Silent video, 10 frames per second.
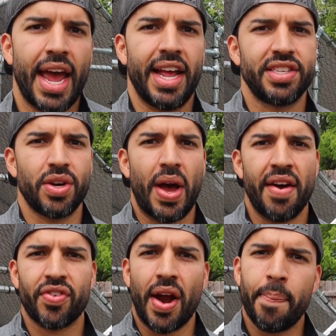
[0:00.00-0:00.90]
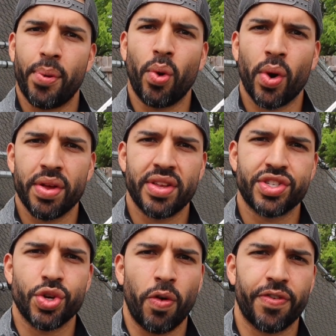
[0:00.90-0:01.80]
And so after I pour the
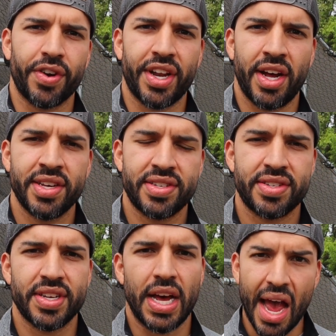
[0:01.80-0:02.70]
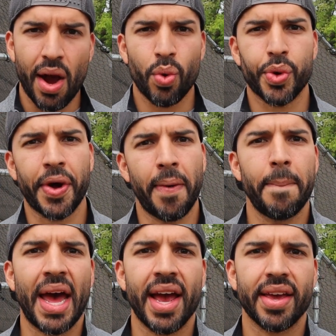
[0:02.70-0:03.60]
sulfur dust, I will come
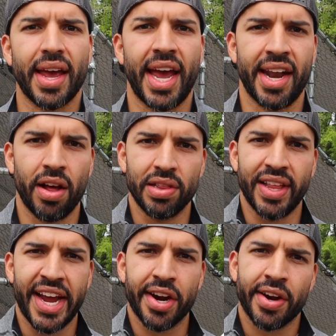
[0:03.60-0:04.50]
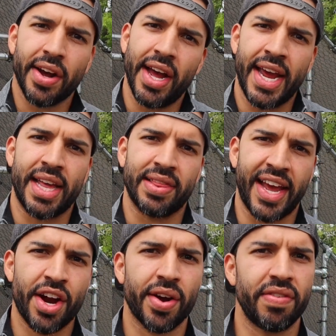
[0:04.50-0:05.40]
back and I'll layer a
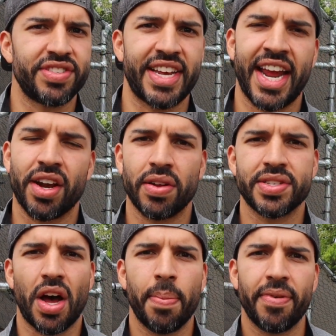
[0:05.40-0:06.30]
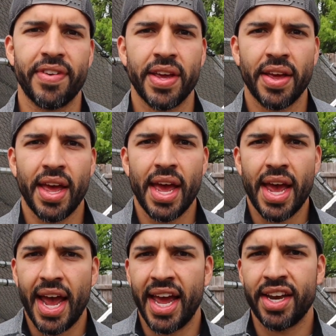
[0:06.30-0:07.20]
layer of sand on top of it.
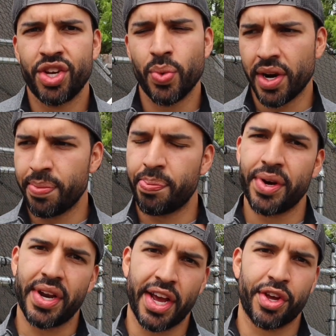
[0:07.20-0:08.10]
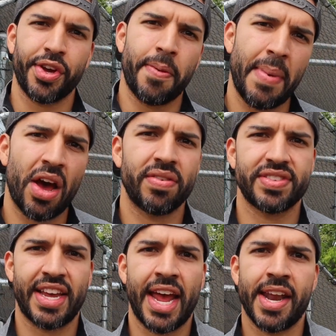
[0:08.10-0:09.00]
And you want to put a good amount of
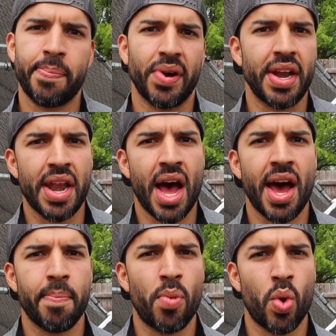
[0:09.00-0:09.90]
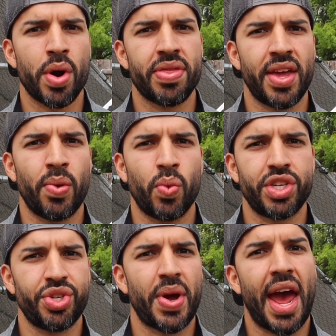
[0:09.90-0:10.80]
sand, but not more than
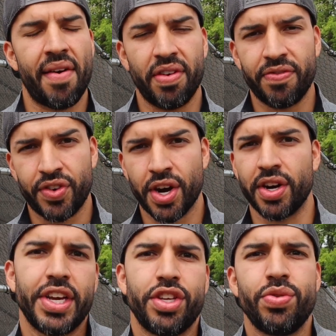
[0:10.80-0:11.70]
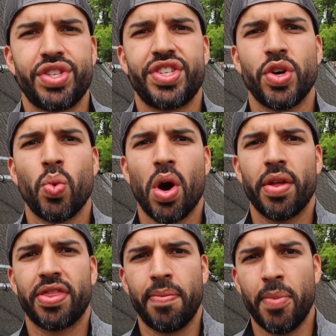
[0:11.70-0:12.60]
what you have of dirt. You still
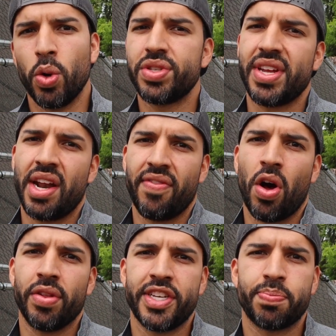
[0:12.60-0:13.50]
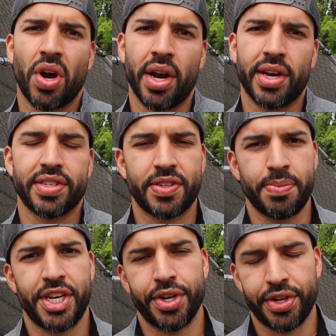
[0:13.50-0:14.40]
want the most out of all these products to
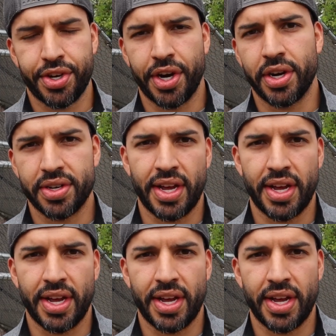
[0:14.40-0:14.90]
be your dirt,